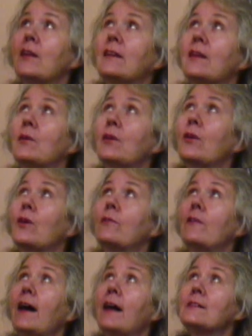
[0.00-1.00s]
and then we're gonna go
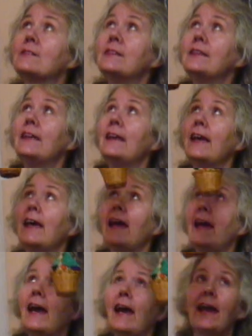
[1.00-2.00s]
fast.
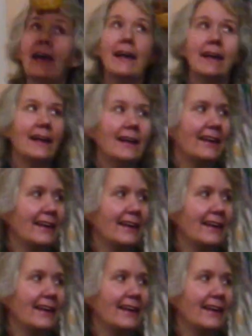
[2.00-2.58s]
Yay!